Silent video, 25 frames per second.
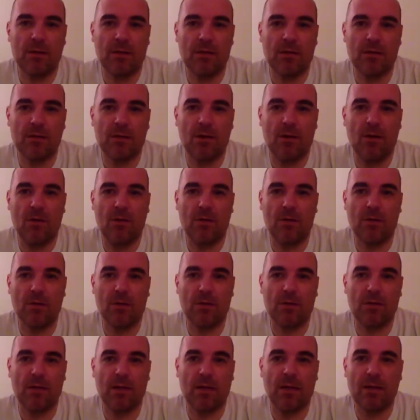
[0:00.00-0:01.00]
So
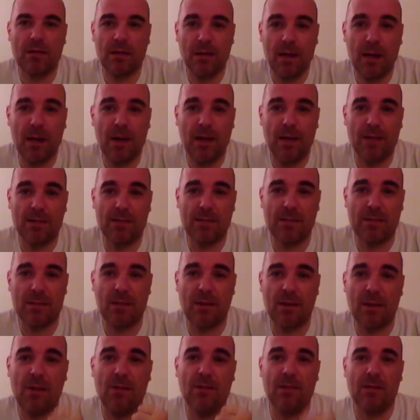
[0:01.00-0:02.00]
that guy is
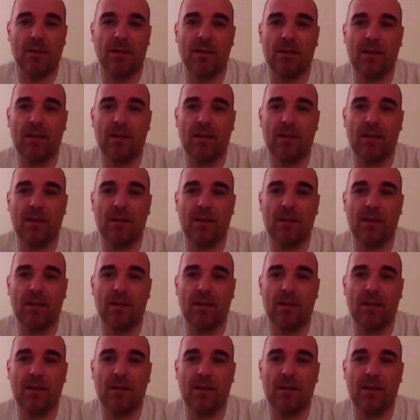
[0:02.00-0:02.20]
calling the